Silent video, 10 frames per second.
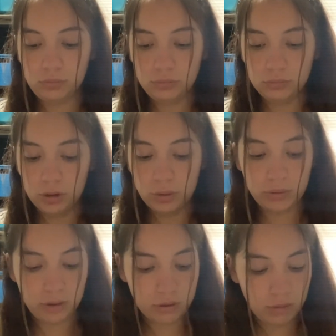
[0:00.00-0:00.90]
Oh, this one
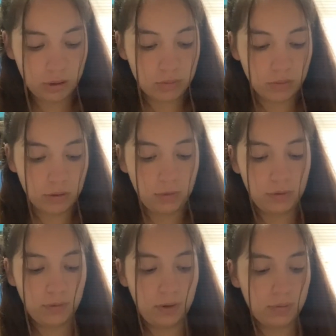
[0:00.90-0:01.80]
is one of my
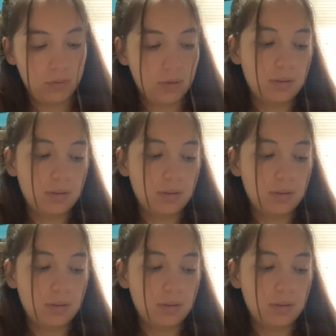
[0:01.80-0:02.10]
favorites.